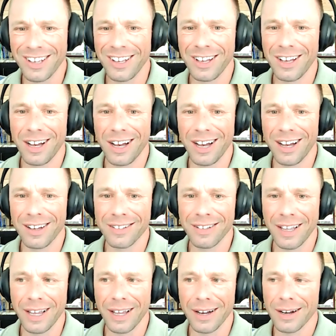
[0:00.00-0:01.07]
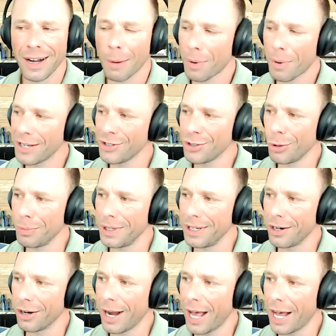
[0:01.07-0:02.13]
And I'll probably still be
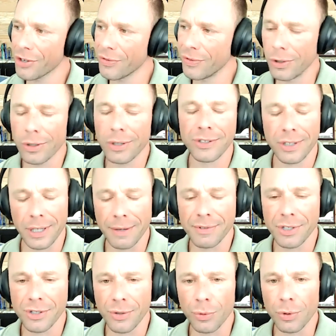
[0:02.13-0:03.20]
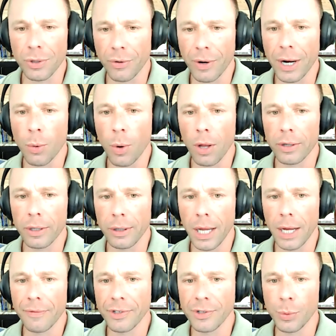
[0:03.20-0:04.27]
here in Asheville because it gives us a really great quality of
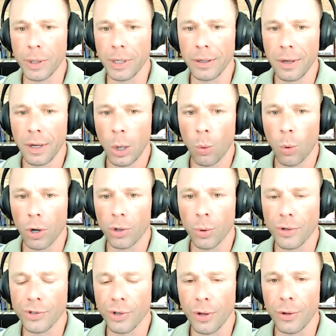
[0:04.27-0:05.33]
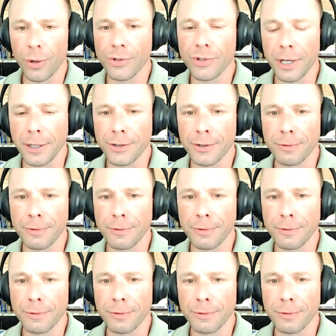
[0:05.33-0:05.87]
life as we work towards all those things.